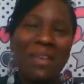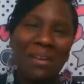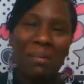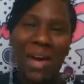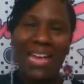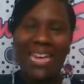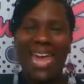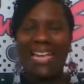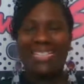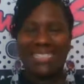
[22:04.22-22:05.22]
be on a
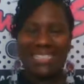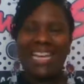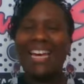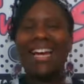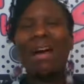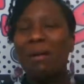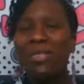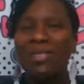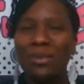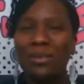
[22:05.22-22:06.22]
podcast
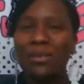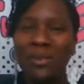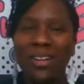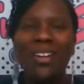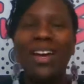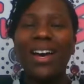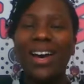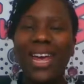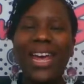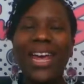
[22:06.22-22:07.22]
coming to
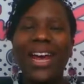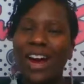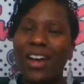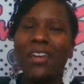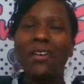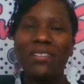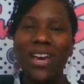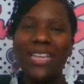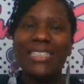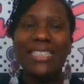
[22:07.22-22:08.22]
a audio
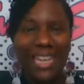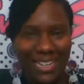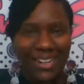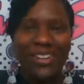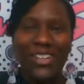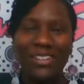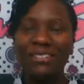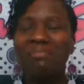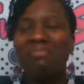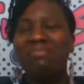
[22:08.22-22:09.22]
device near
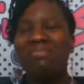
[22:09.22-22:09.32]
you.